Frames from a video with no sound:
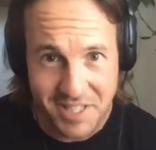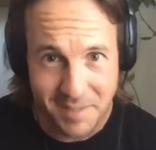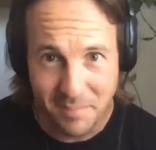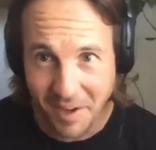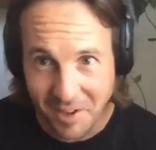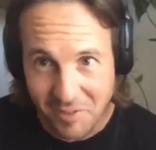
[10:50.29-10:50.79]
But
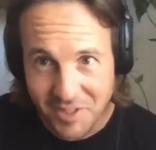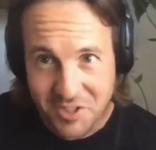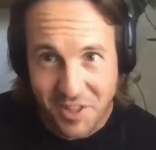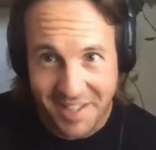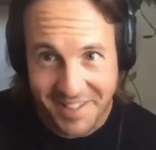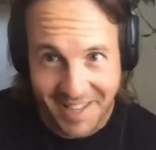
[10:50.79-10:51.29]
I don't want to do
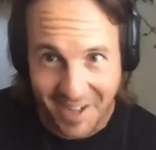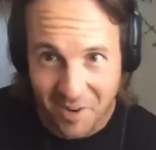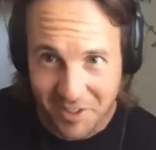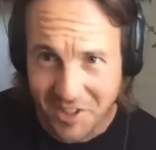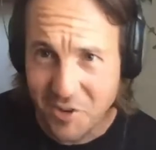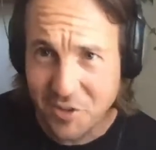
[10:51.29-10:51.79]
that yet. I want to
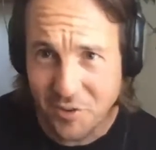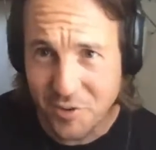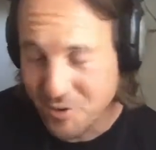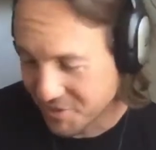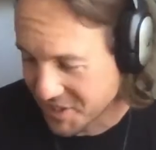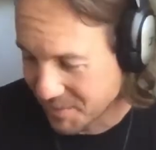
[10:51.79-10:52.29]
go
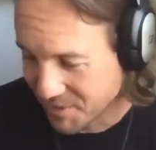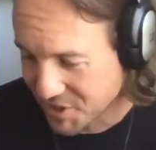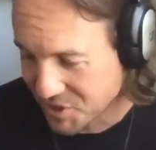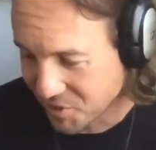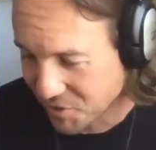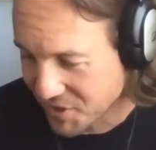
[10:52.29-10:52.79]
through some of the yeah.
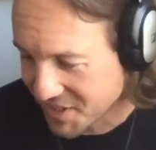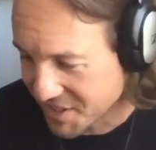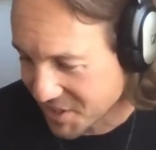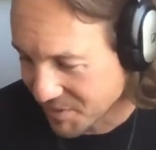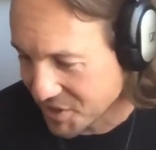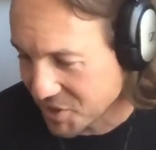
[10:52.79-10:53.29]
stories. Some
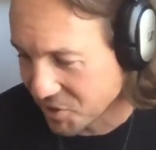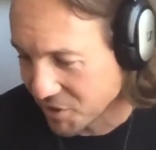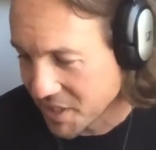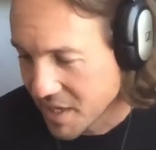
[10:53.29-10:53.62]
of the stories.